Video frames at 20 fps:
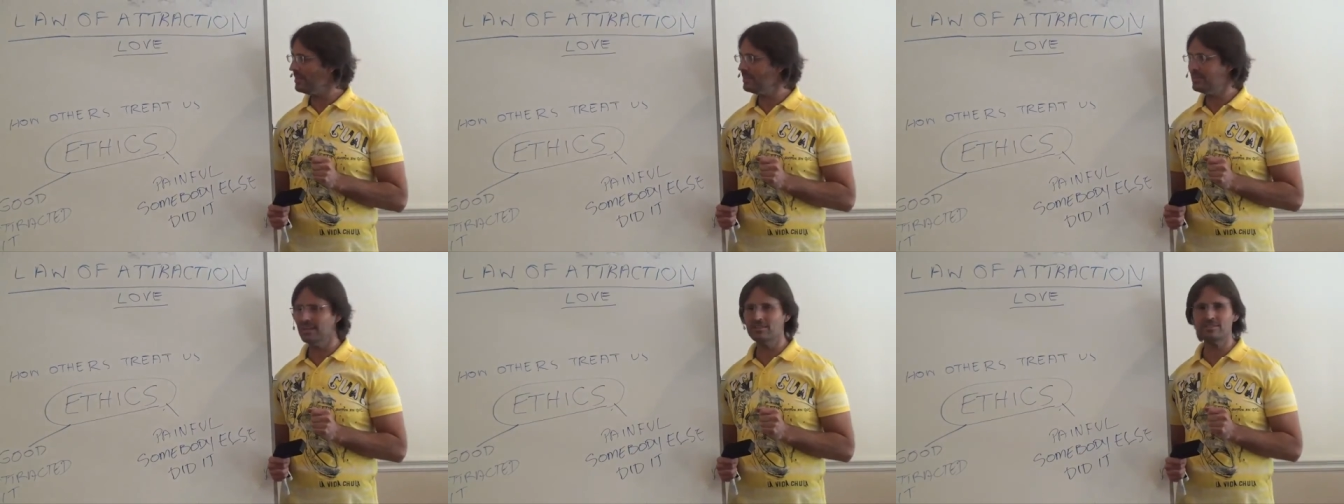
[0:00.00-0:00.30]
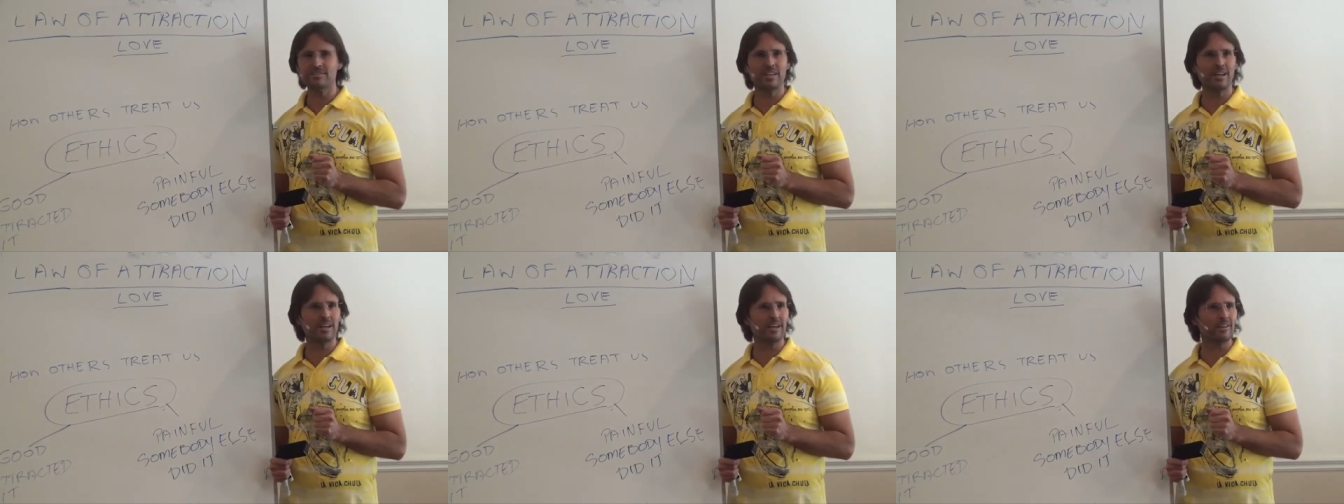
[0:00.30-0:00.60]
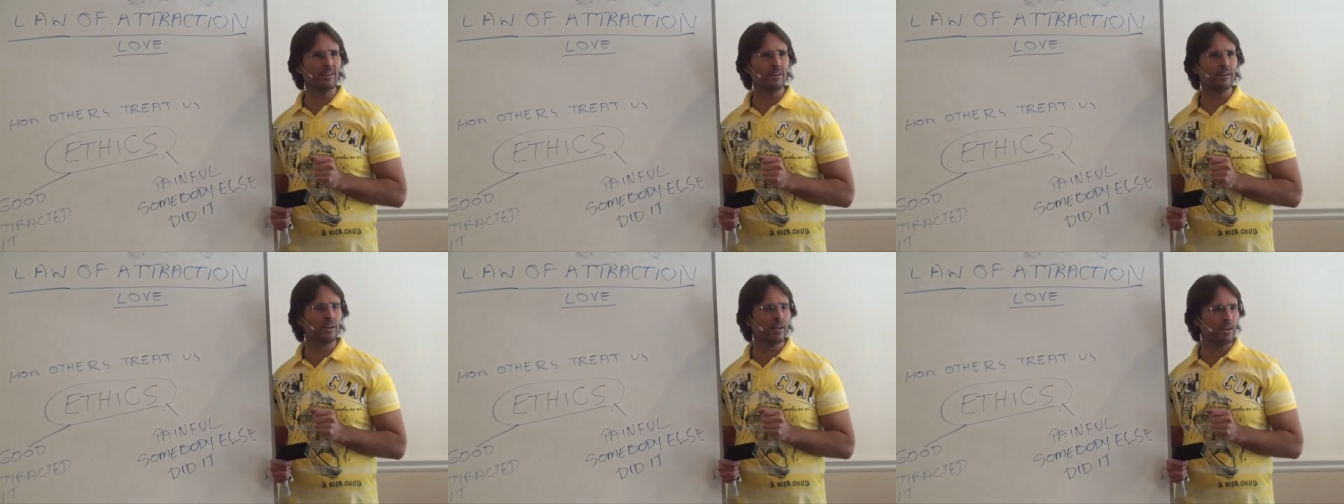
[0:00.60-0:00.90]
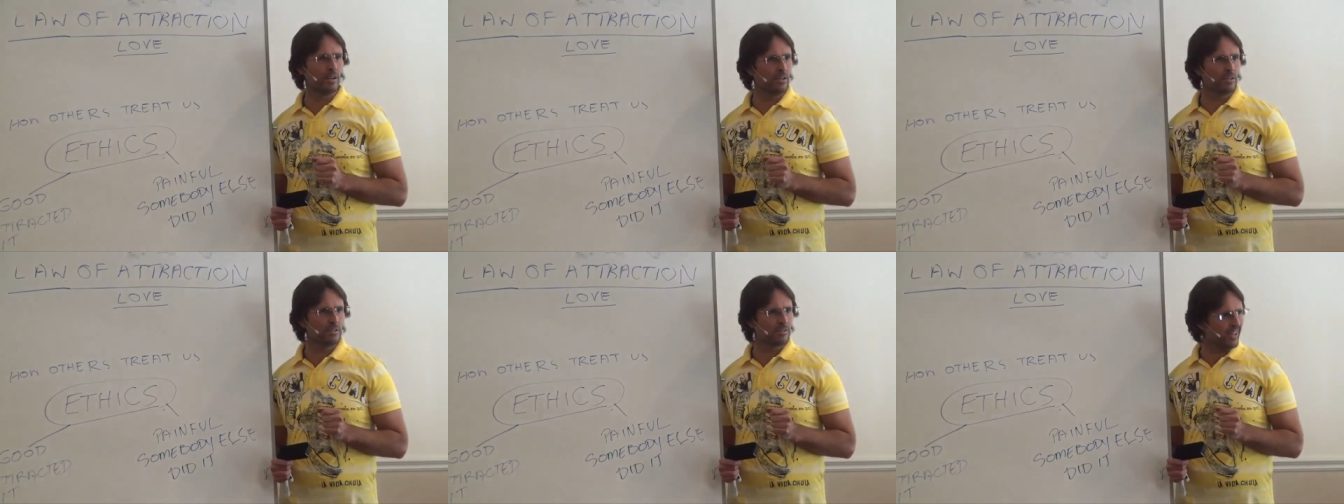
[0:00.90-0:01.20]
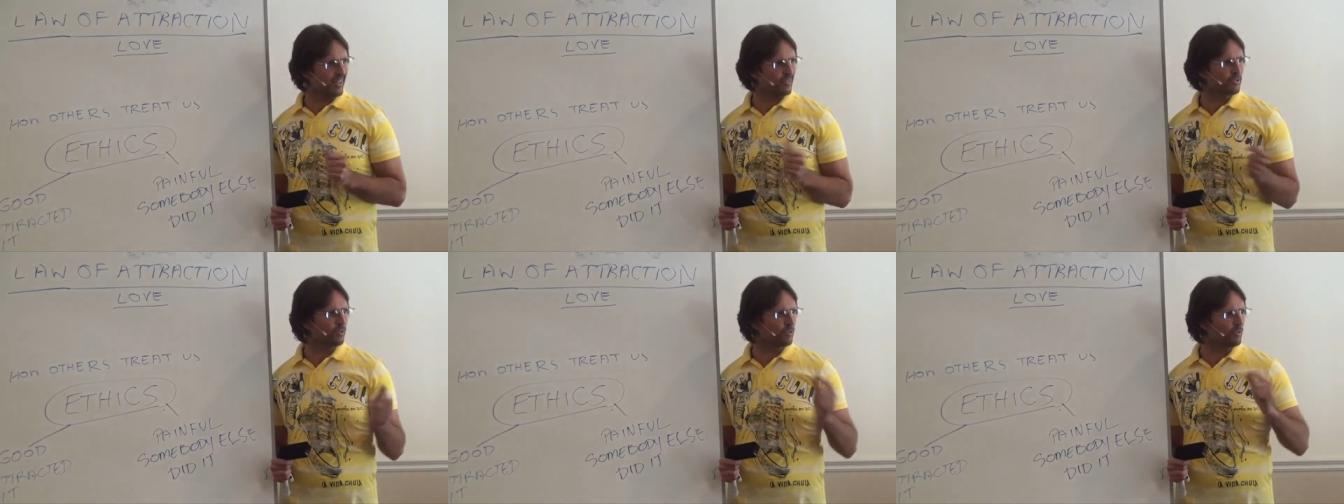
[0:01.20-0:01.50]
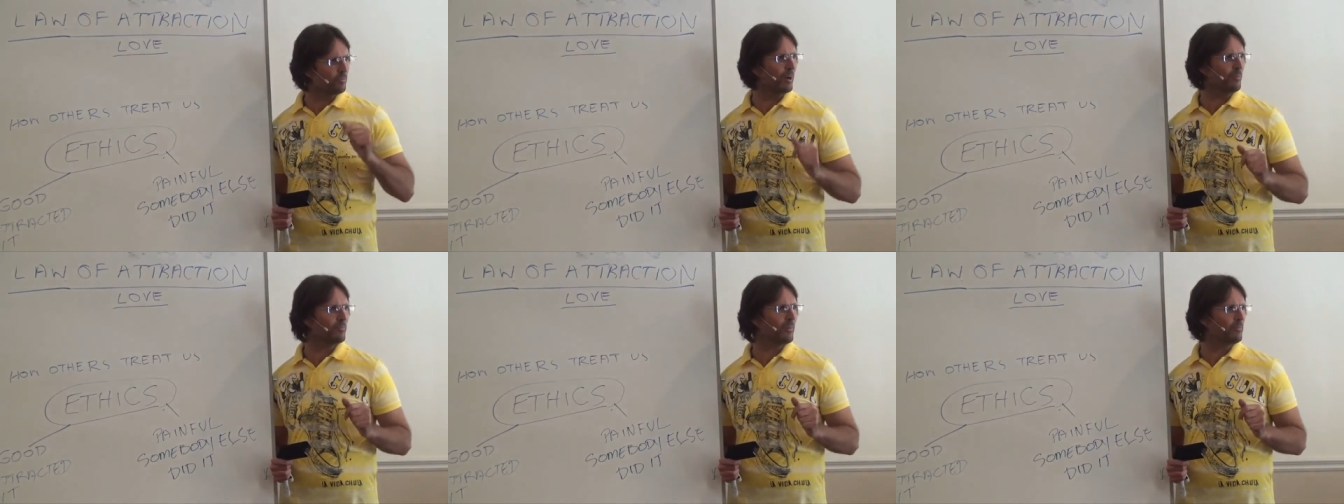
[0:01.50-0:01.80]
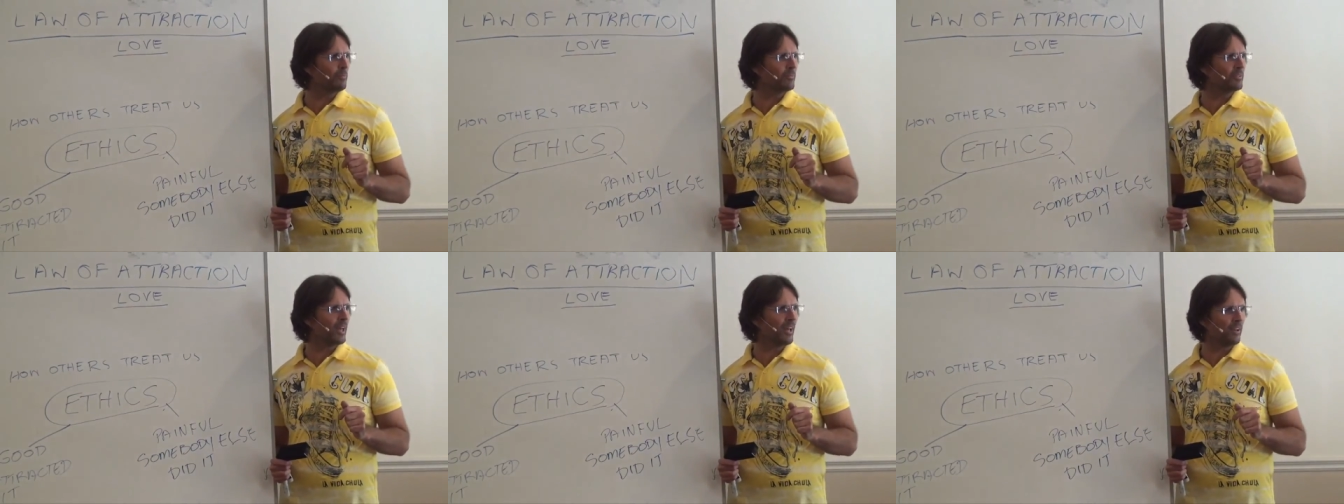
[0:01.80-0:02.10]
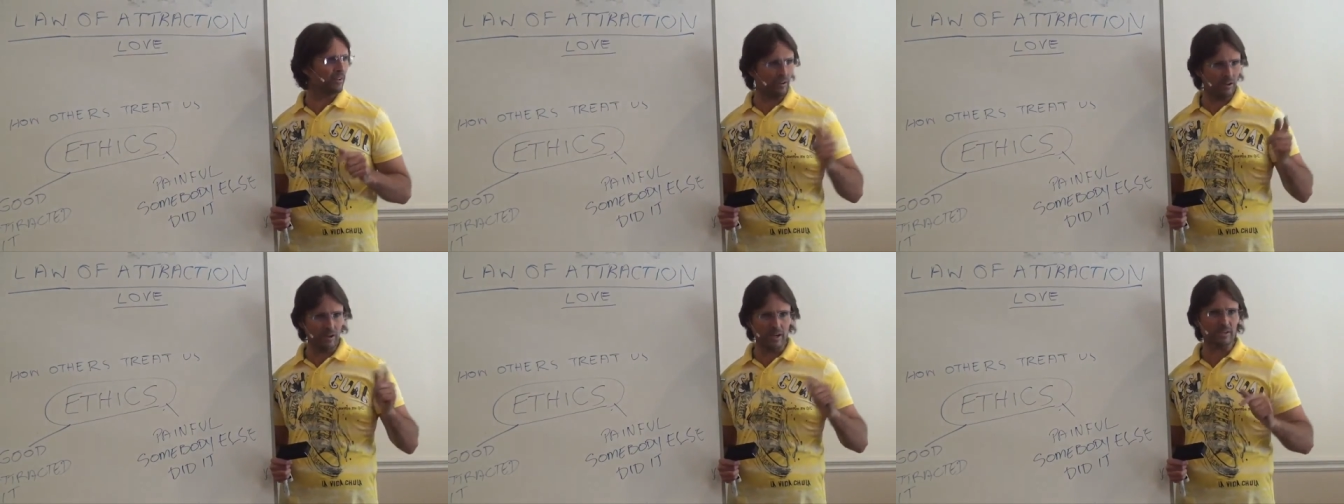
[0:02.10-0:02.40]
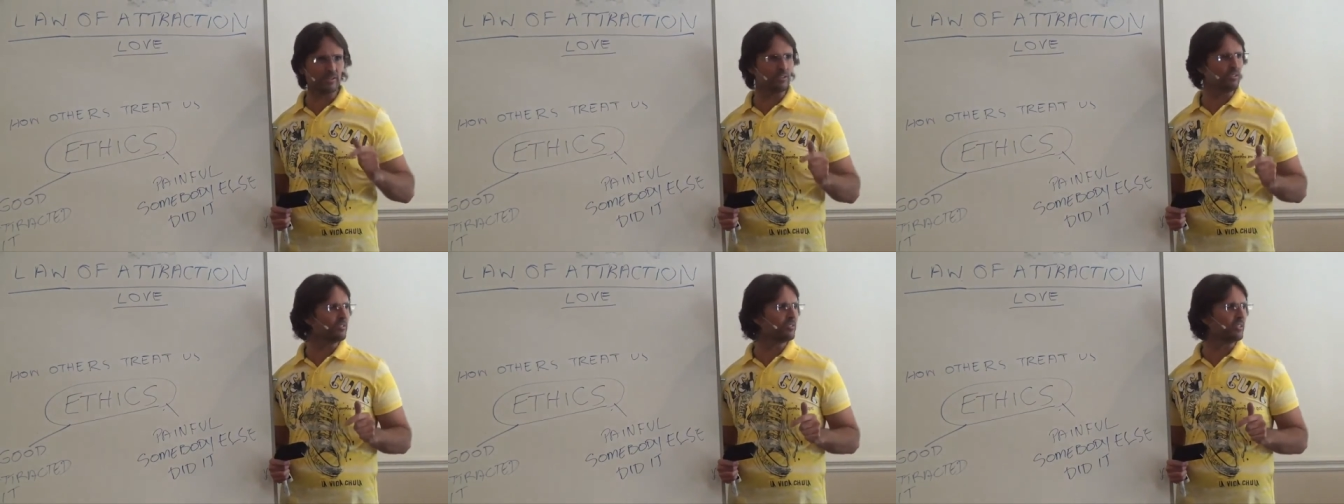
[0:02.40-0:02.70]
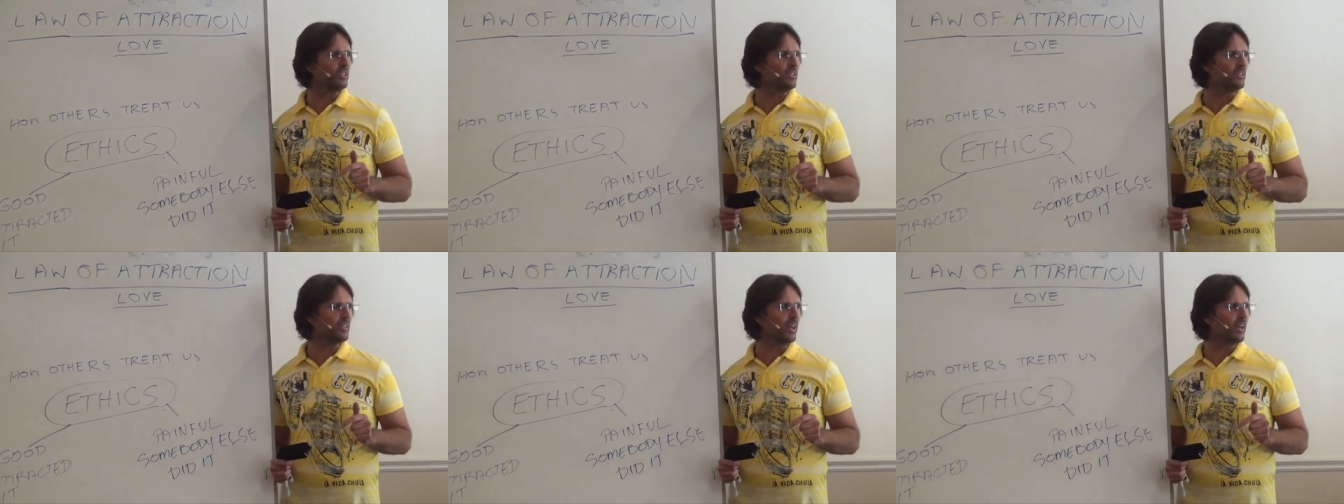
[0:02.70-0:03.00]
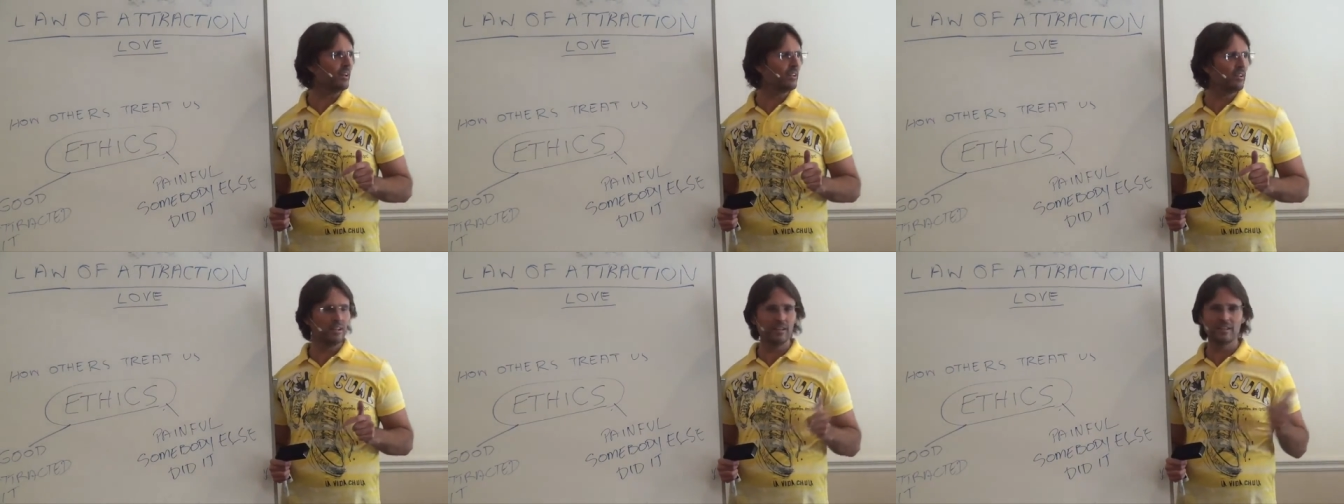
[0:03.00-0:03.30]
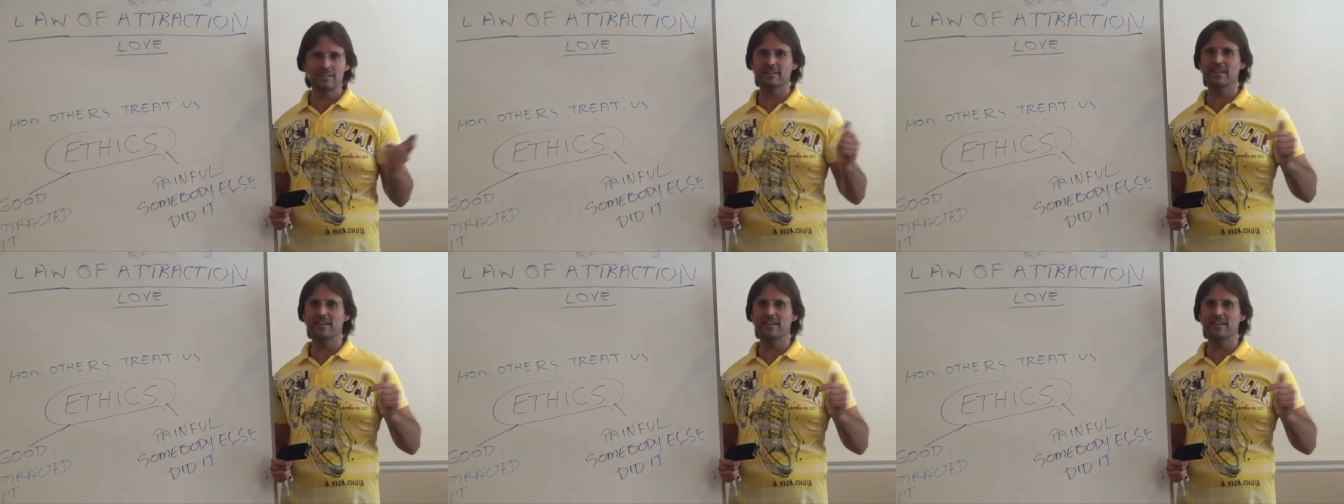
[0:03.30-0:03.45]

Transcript: they start going, That's all my mum and dad. I can see that.